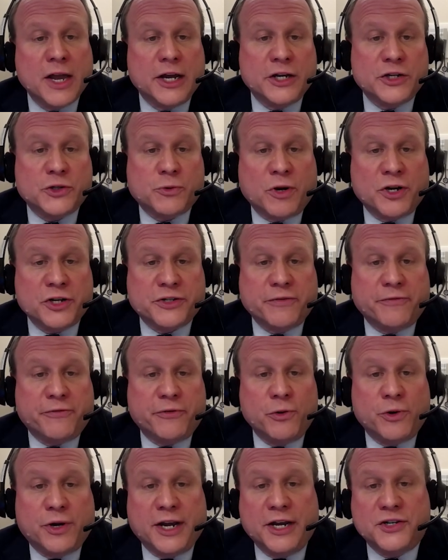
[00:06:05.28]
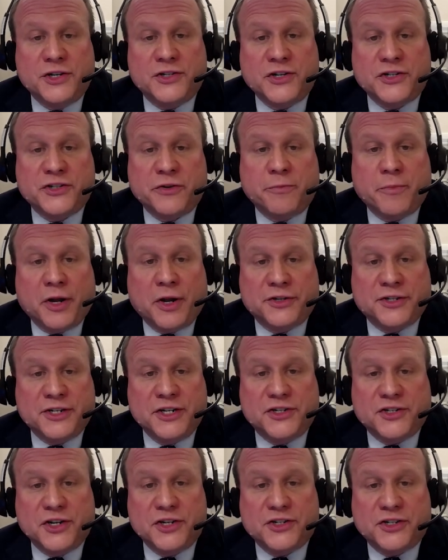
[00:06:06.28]
as well as a few cases of
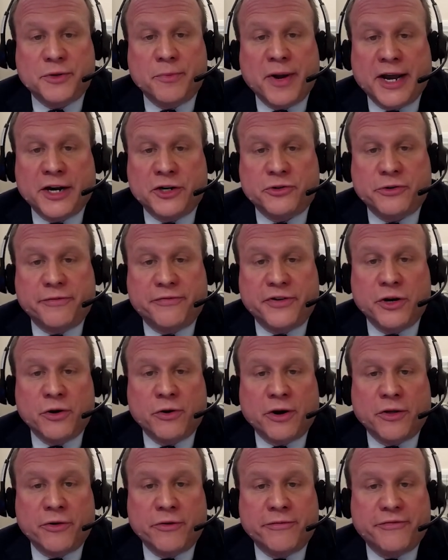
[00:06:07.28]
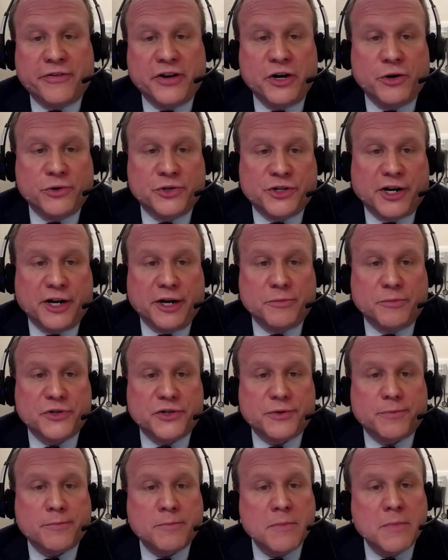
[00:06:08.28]
multisystem atrophy or other
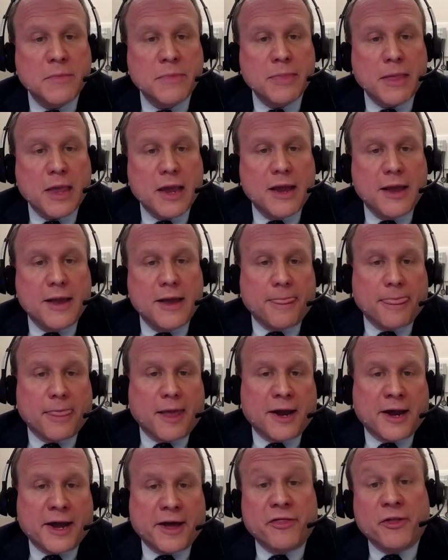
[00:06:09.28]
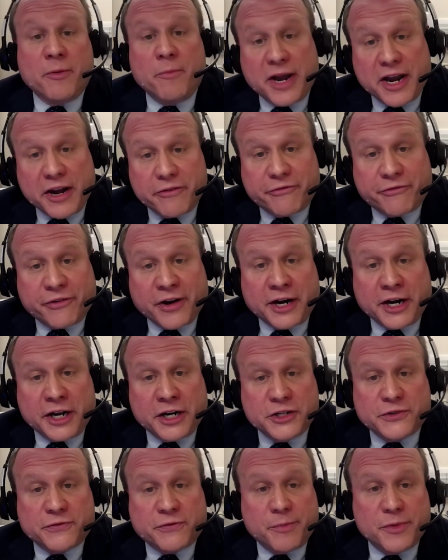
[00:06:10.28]
phenotypes. The main
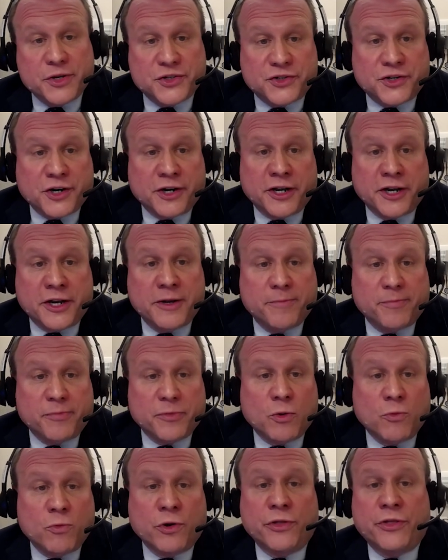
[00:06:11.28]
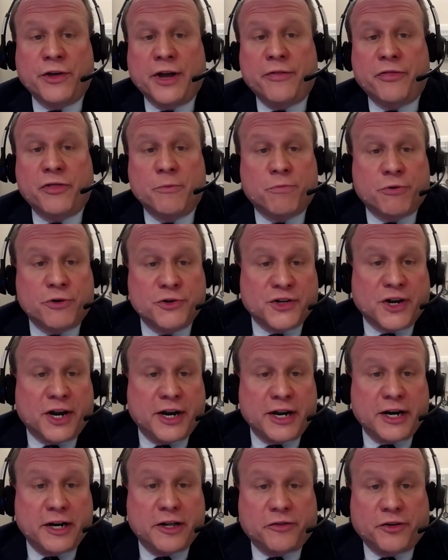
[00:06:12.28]
findings from the study were that the
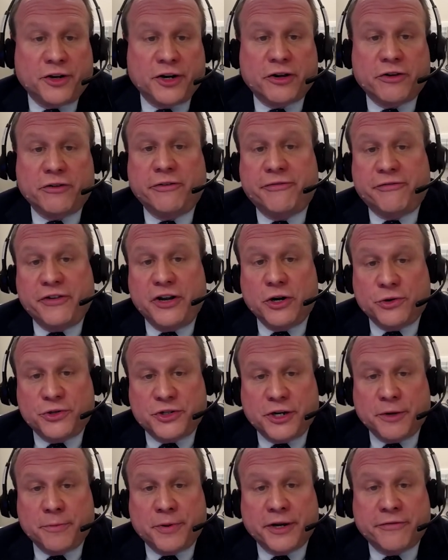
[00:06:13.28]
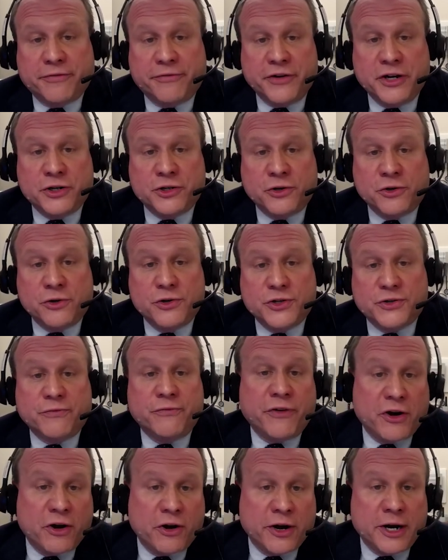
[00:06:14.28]
presenting clinical phenotypic features
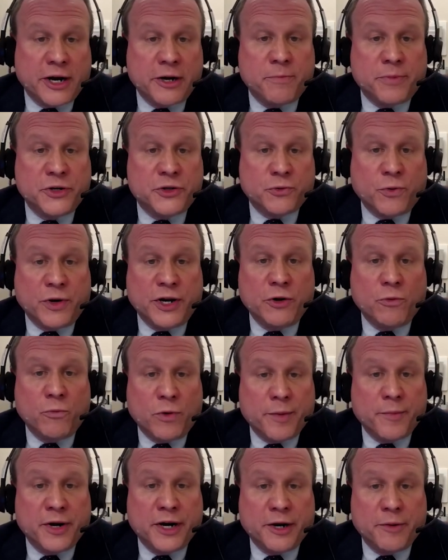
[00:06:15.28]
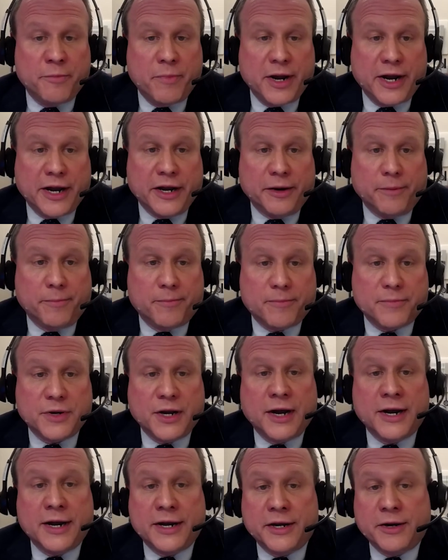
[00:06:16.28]
varied between women and men,
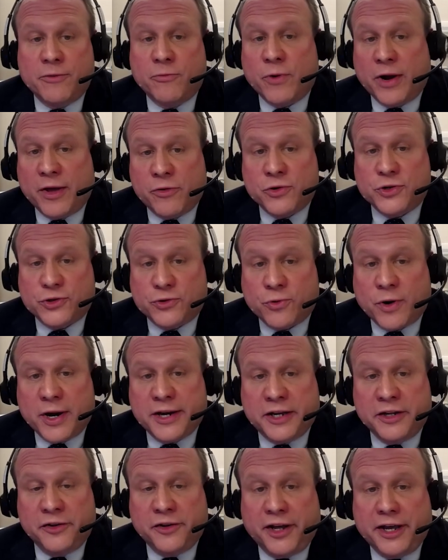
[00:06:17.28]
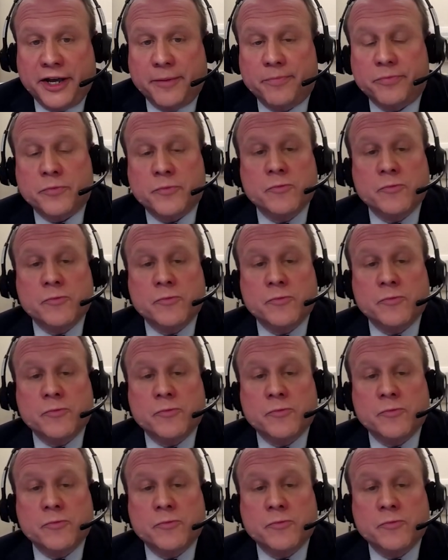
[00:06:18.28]
rather strikingly.